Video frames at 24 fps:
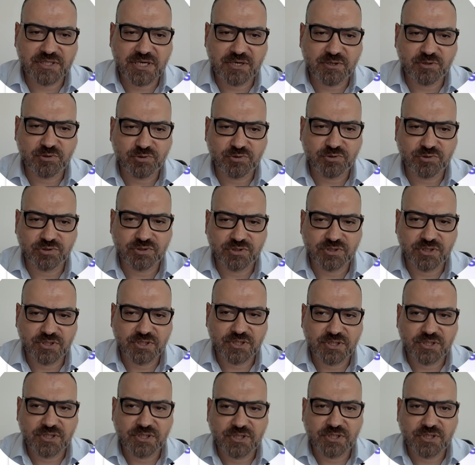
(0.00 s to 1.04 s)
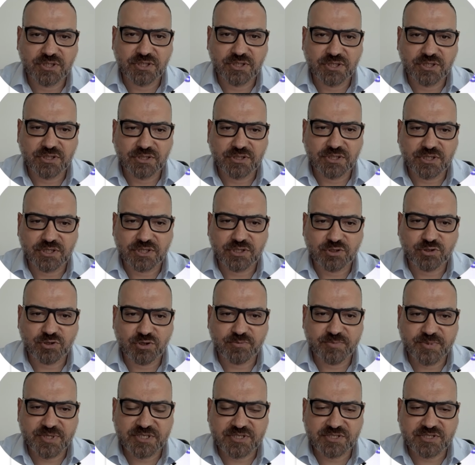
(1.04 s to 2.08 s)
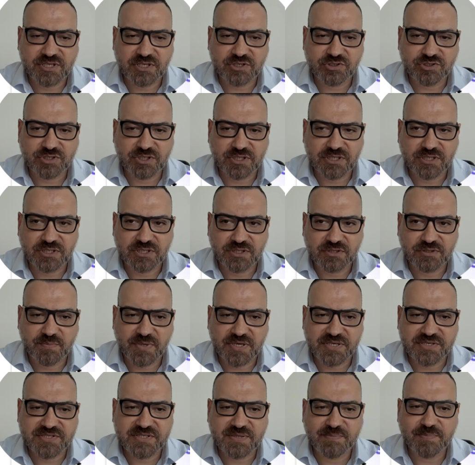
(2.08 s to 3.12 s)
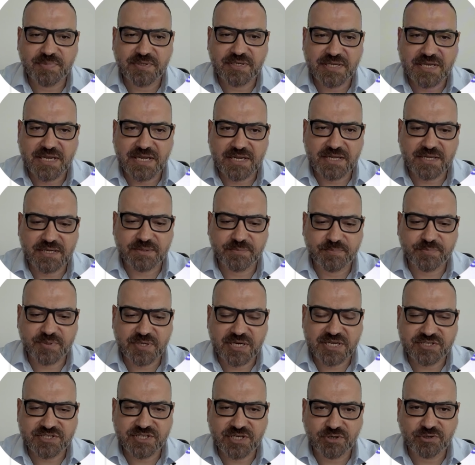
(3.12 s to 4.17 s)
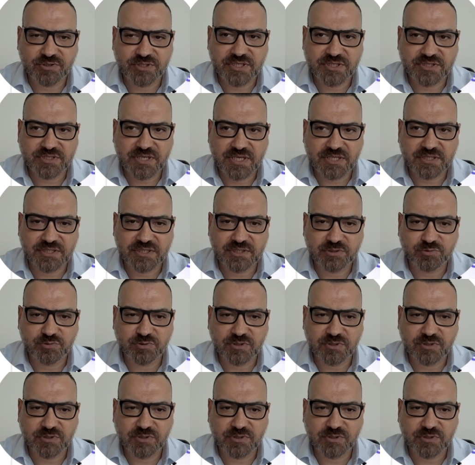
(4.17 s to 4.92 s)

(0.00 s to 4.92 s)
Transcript: download their Chrome extension by simply pressing on it, and it